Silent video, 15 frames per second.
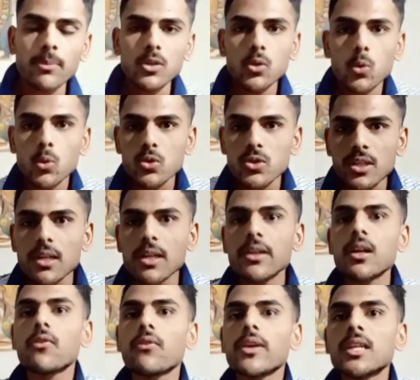from the
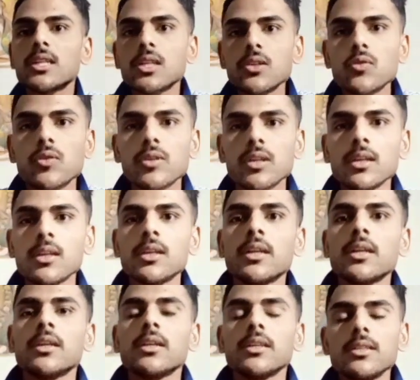coastal area of any
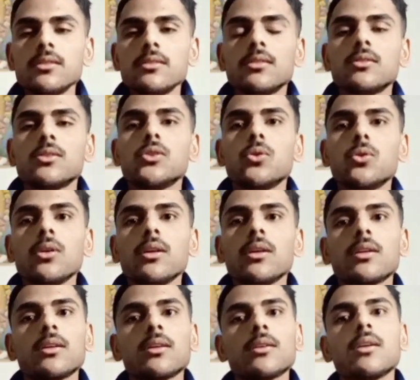country is
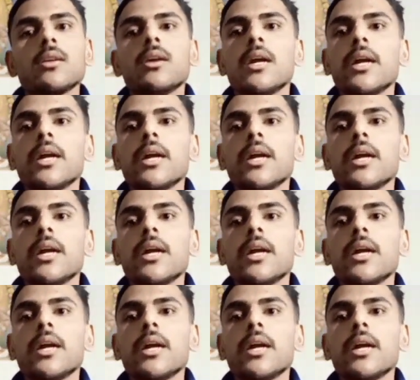your